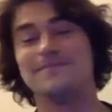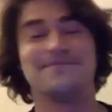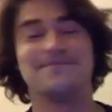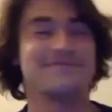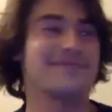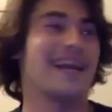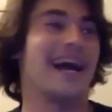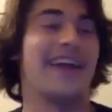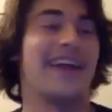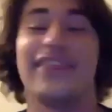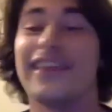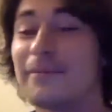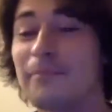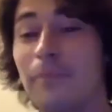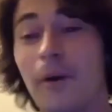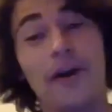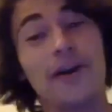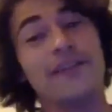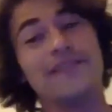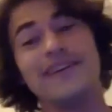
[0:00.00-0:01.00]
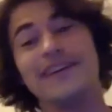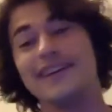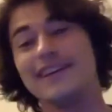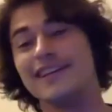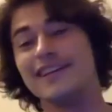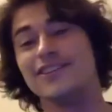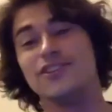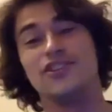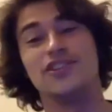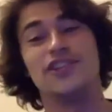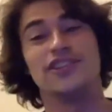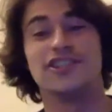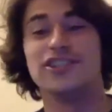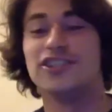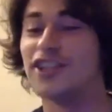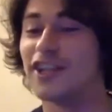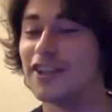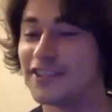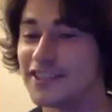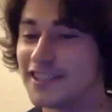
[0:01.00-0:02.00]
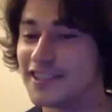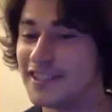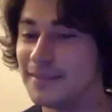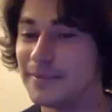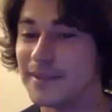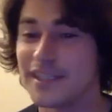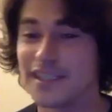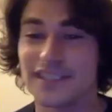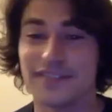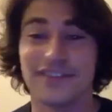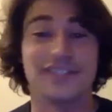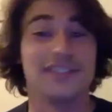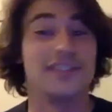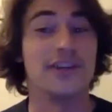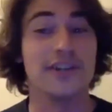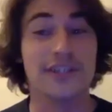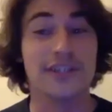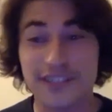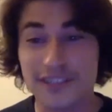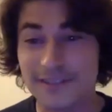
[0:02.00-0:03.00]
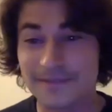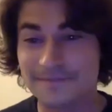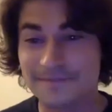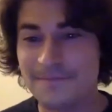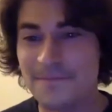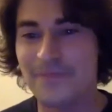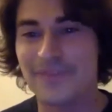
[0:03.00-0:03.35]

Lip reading: I think part of it is just jealousy because of his looks.